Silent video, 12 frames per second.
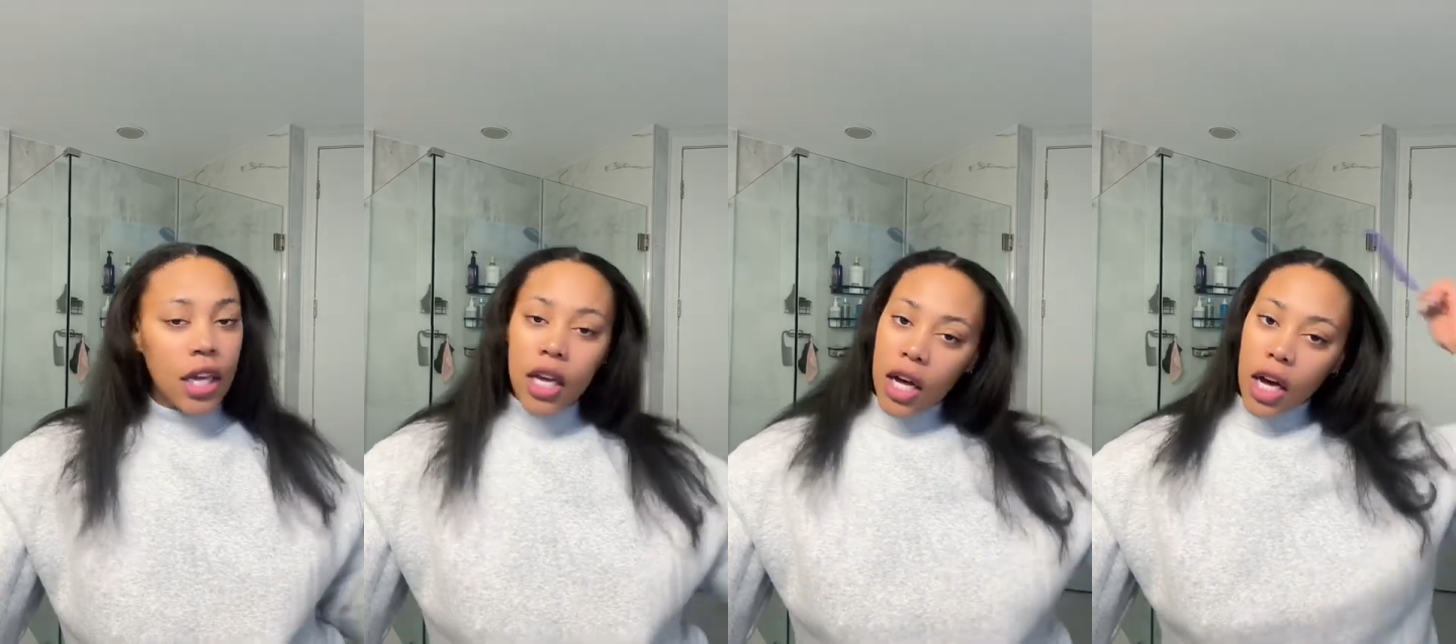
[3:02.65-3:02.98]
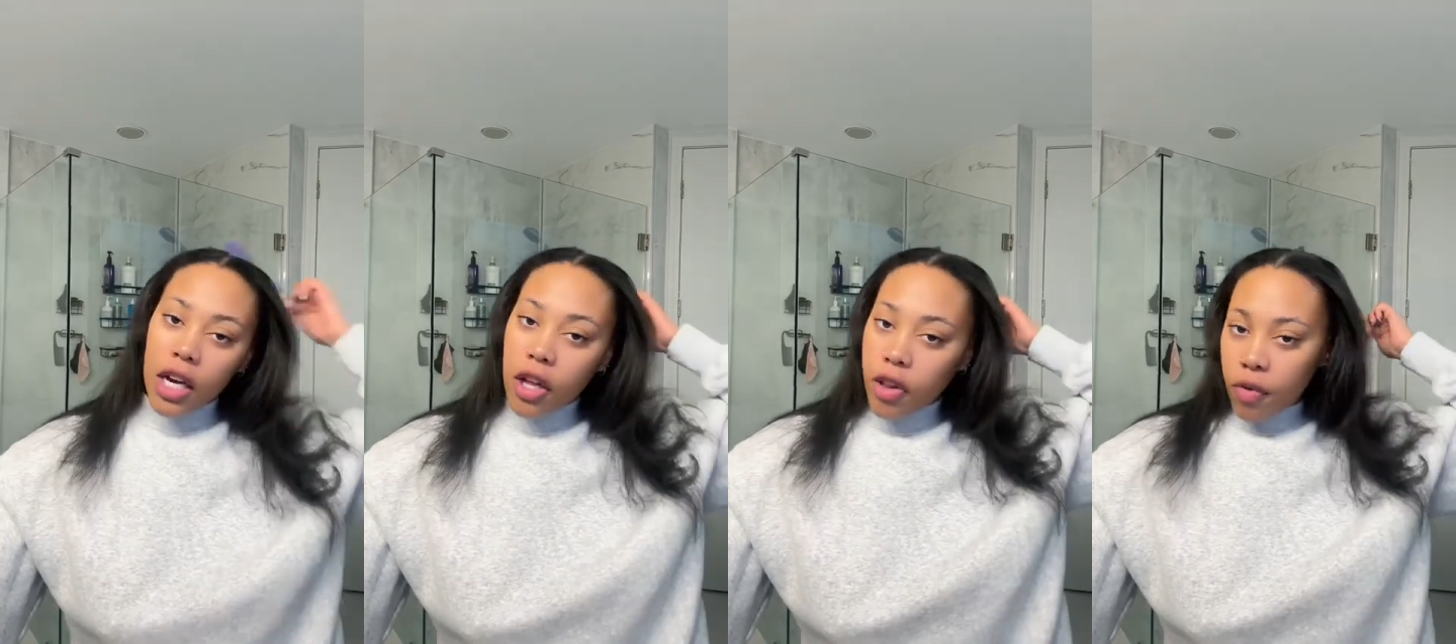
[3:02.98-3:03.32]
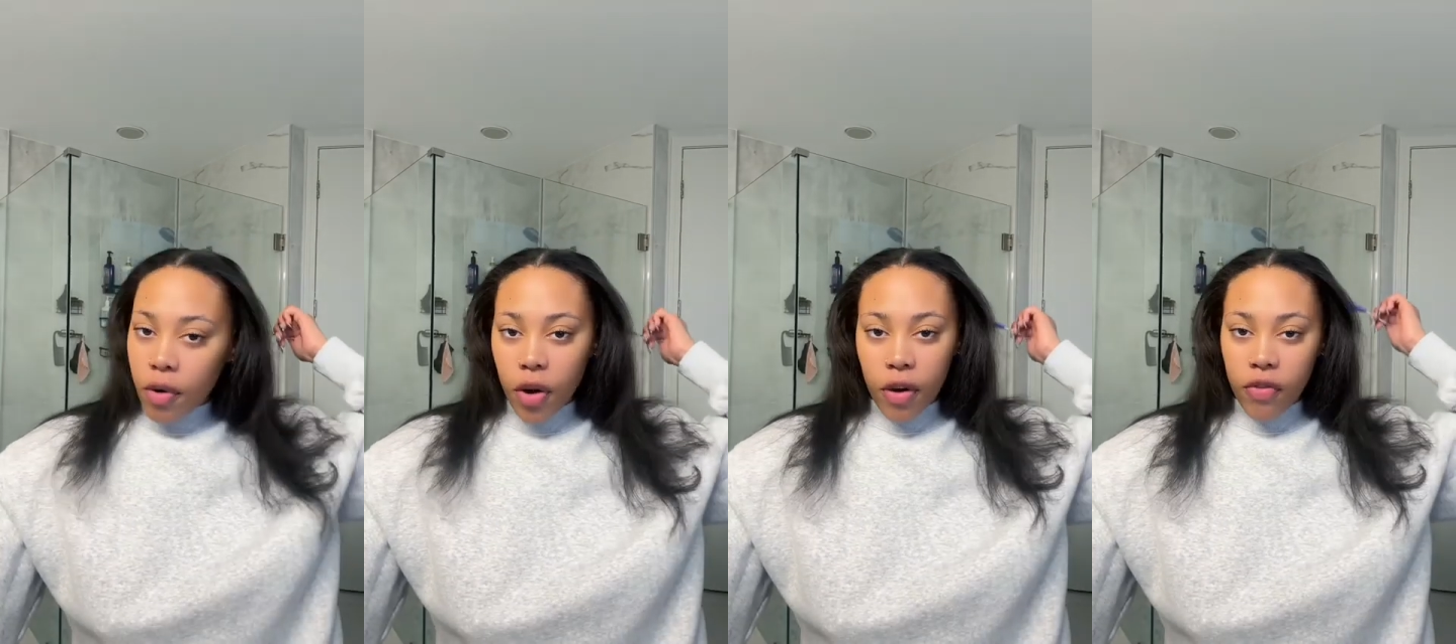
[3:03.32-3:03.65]
another
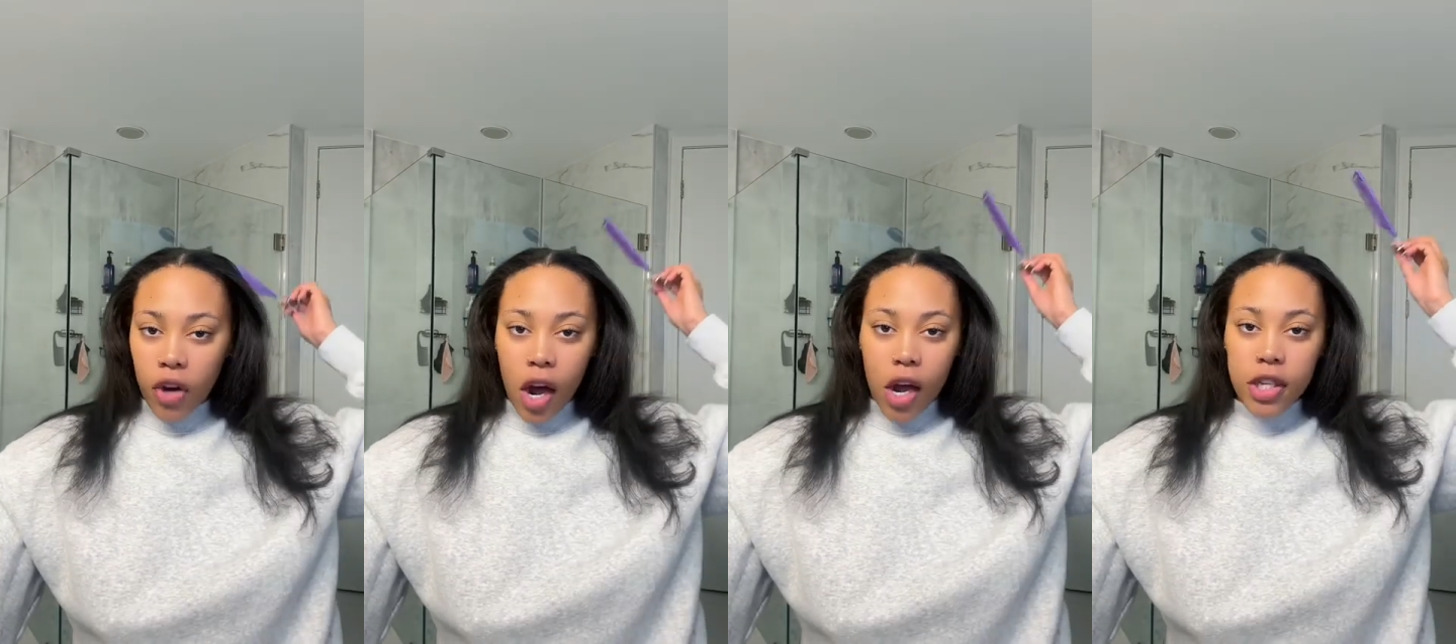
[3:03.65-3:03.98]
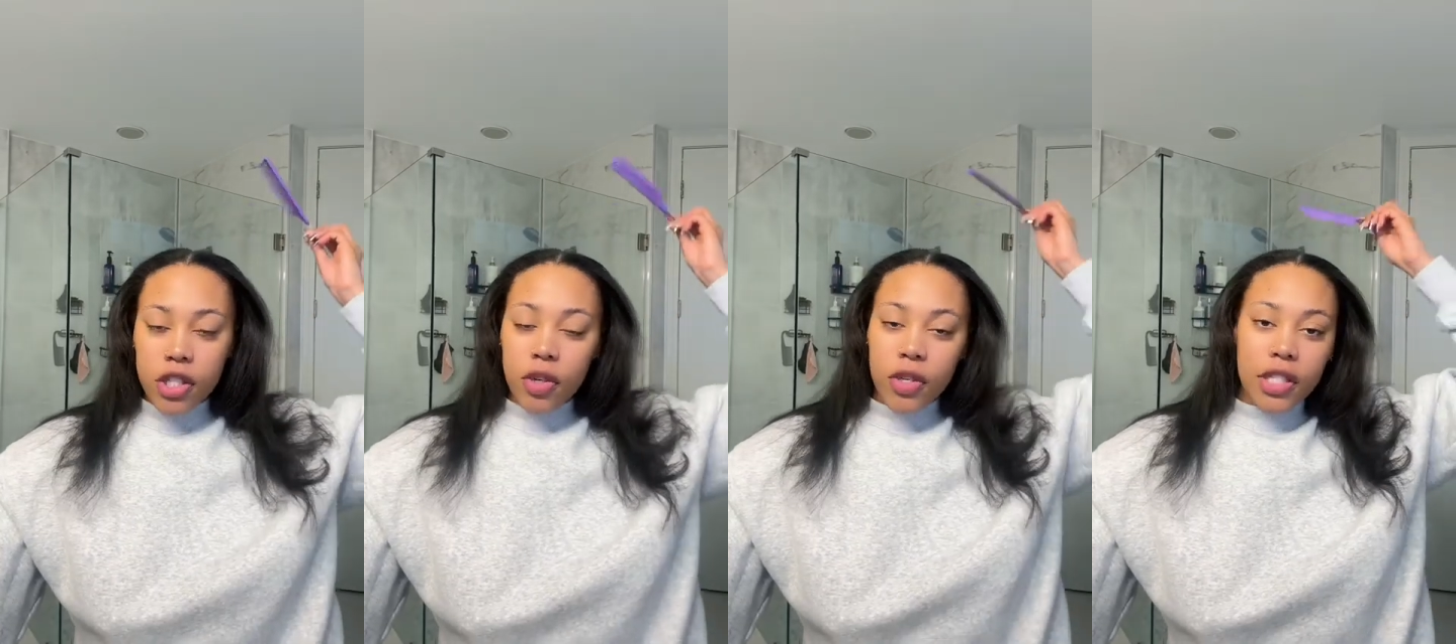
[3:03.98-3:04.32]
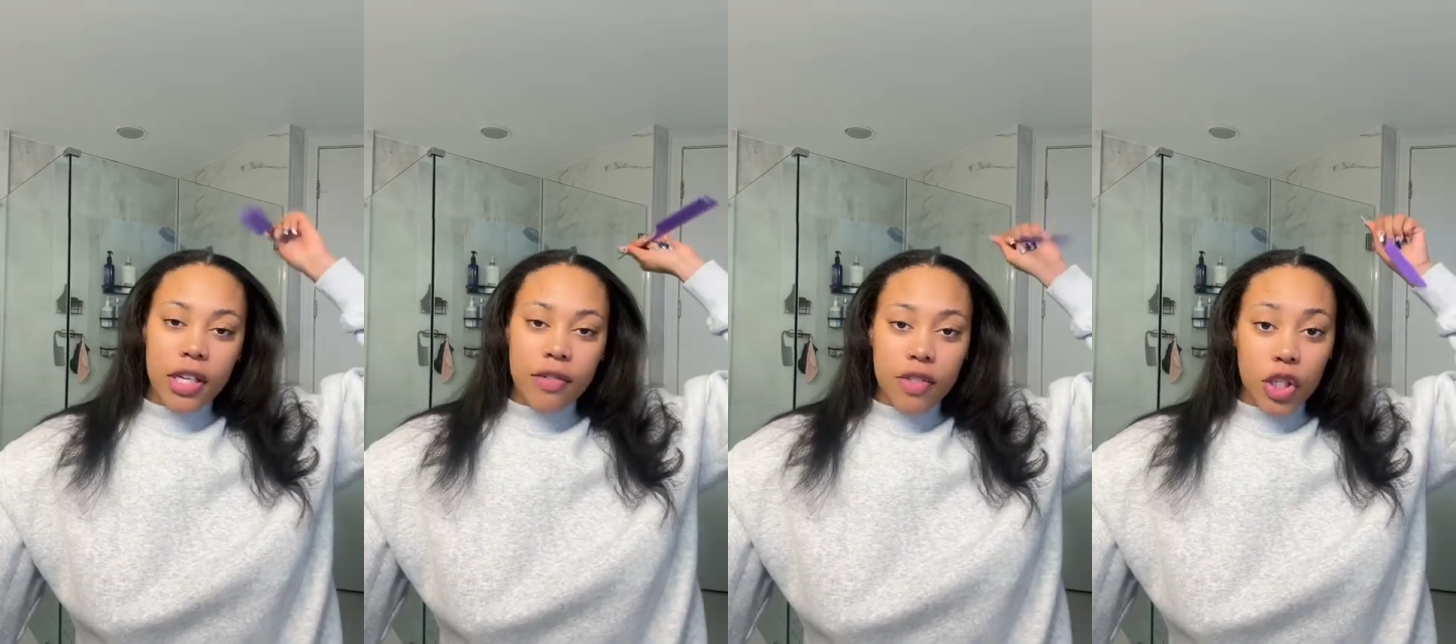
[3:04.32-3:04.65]
row of knots. So instead
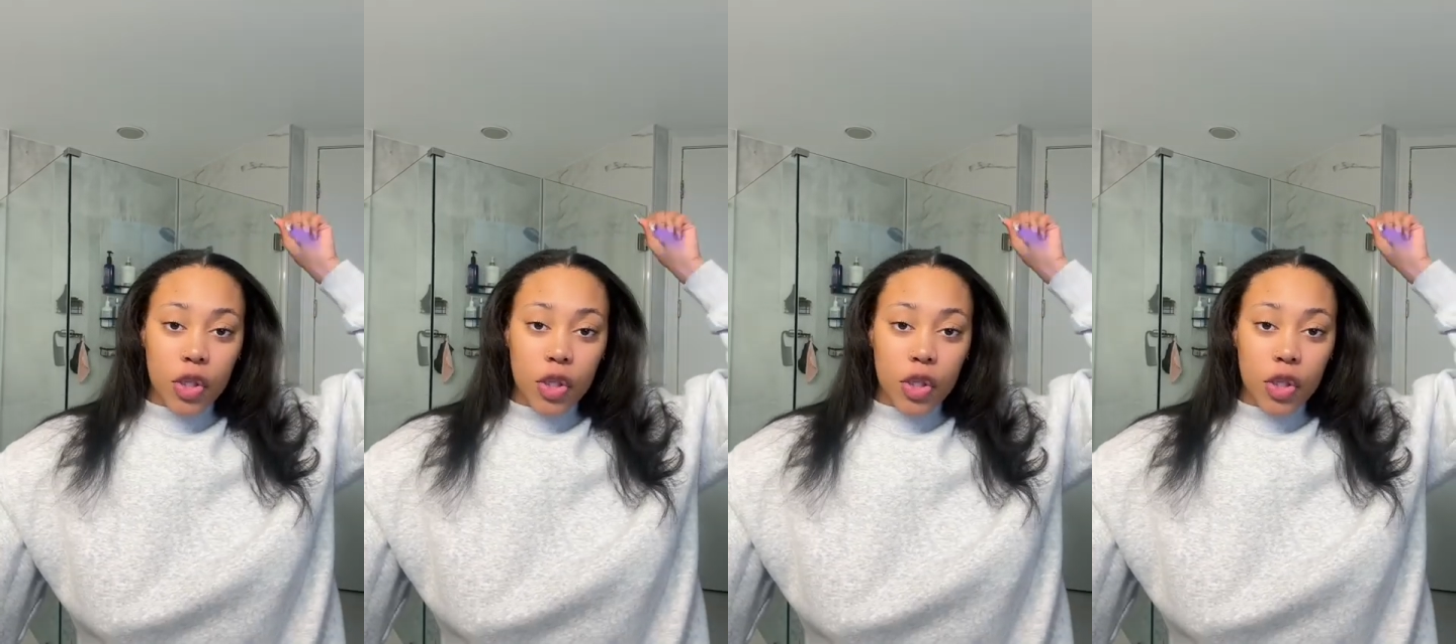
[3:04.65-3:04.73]
of 2,